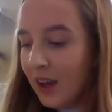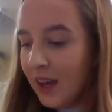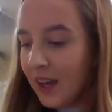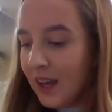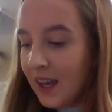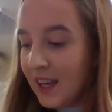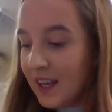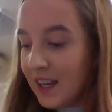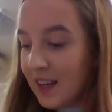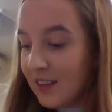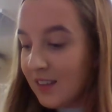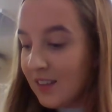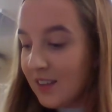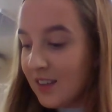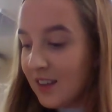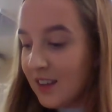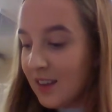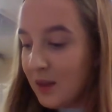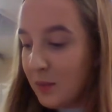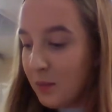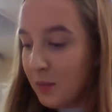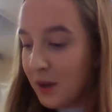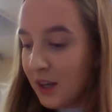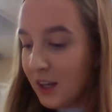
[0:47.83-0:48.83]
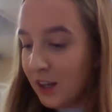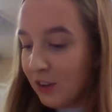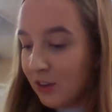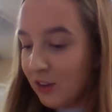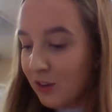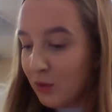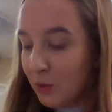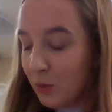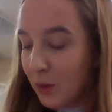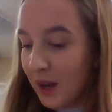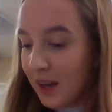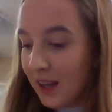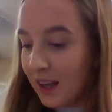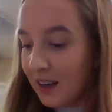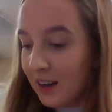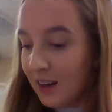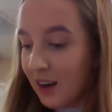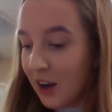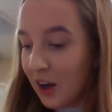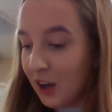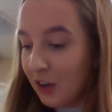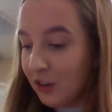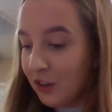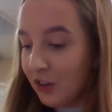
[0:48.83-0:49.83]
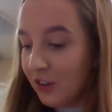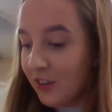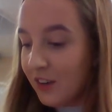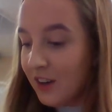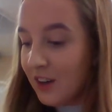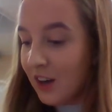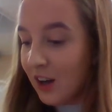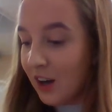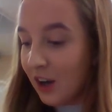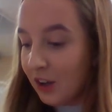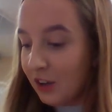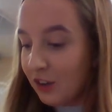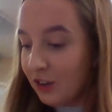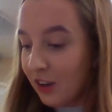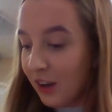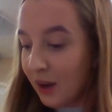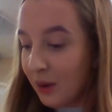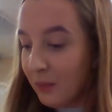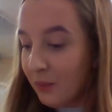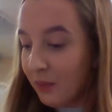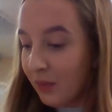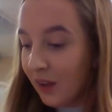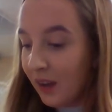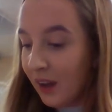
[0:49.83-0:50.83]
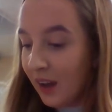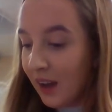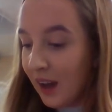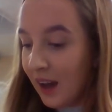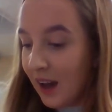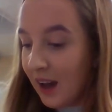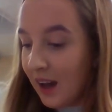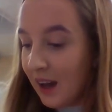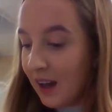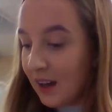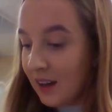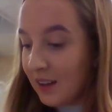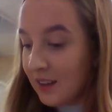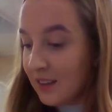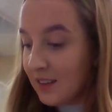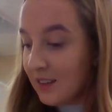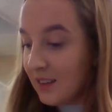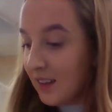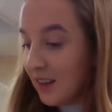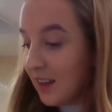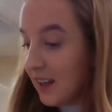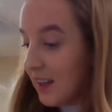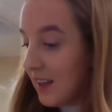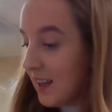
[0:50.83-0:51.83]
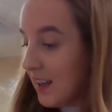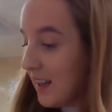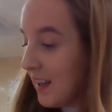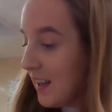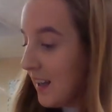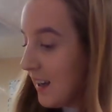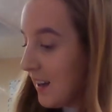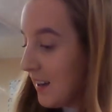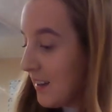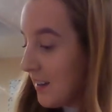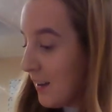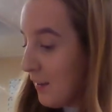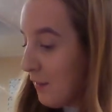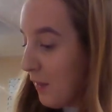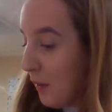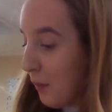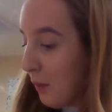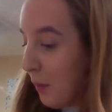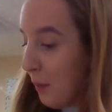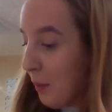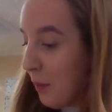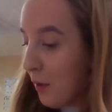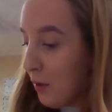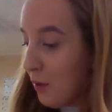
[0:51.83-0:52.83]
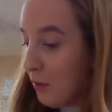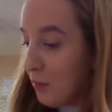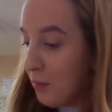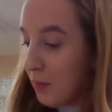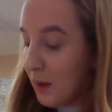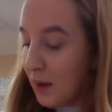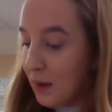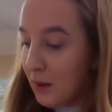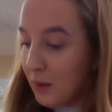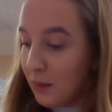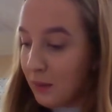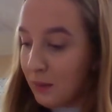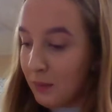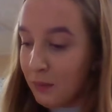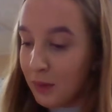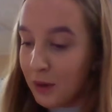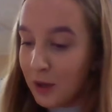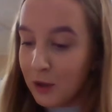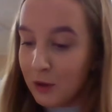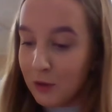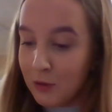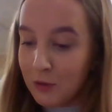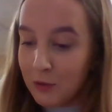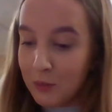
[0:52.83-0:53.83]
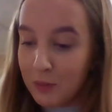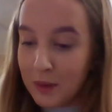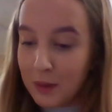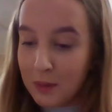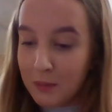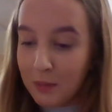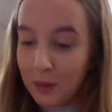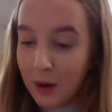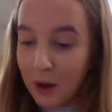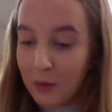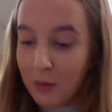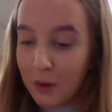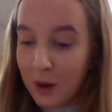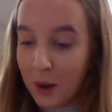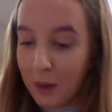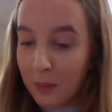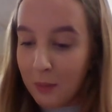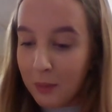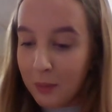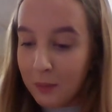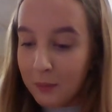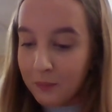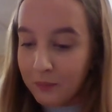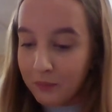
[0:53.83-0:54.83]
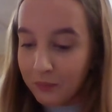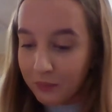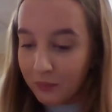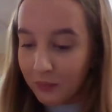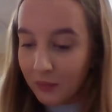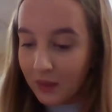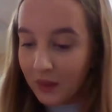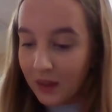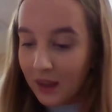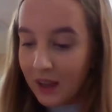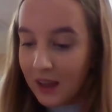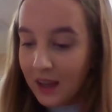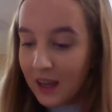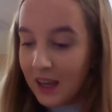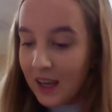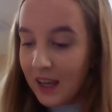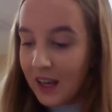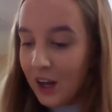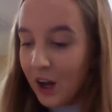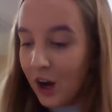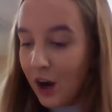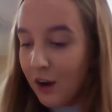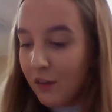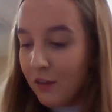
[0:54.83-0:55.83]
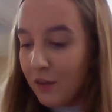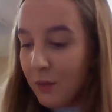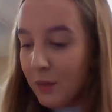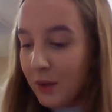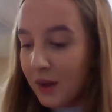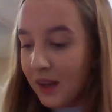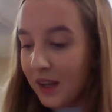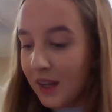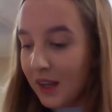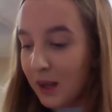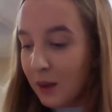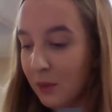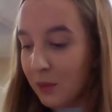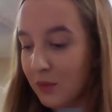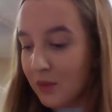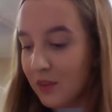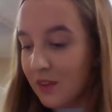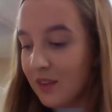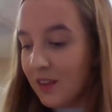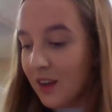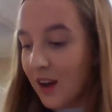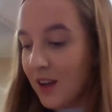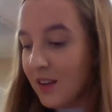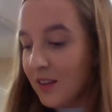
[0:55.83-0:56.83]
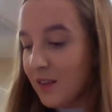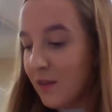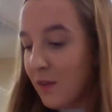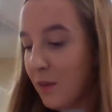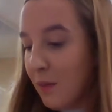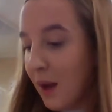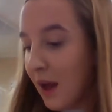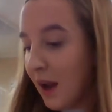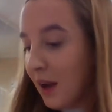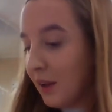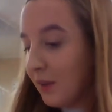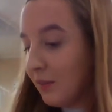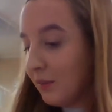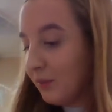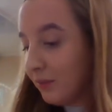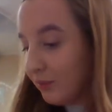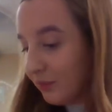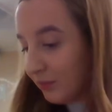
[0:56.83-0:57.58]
He could see the peach swelling larger and larger, as clearly as if they were both balloons being blown up. In half a minute, it was the size of a melon.